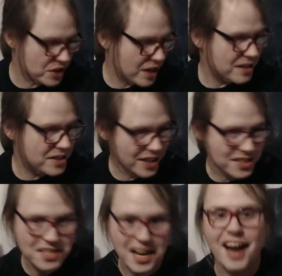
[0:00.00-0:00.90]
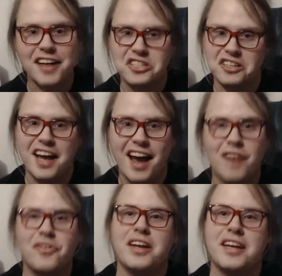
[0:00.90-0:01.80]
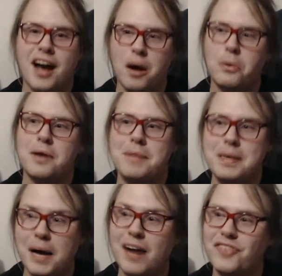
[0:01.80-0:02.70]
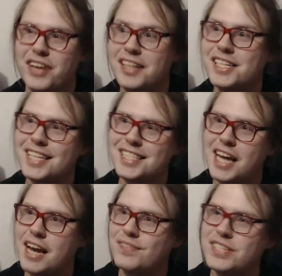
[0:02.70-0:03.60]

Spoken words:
doesn't actually have any Cowboy Bebop VHS tapes,